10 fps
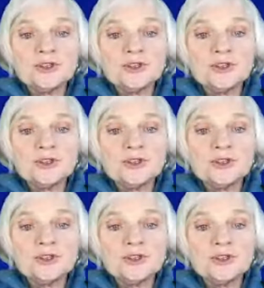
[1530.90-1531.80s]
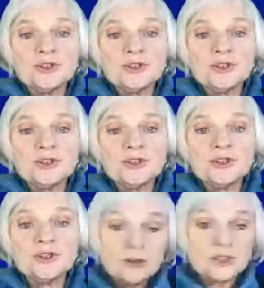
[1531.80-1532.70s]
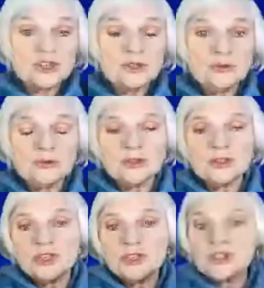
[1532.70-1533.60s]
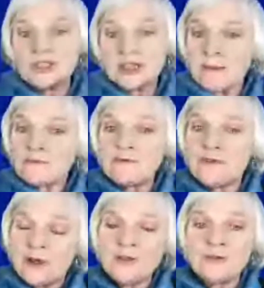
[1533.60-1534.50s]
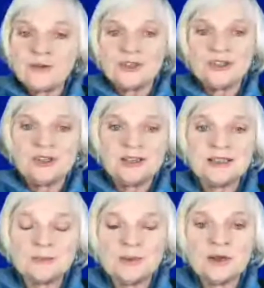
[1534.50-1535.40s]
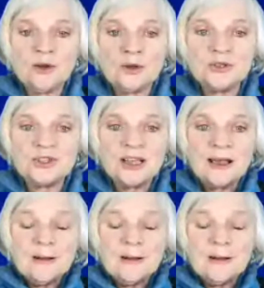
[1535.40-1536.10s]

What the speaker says: But Dr. JACALYN, I want to to step further into this, because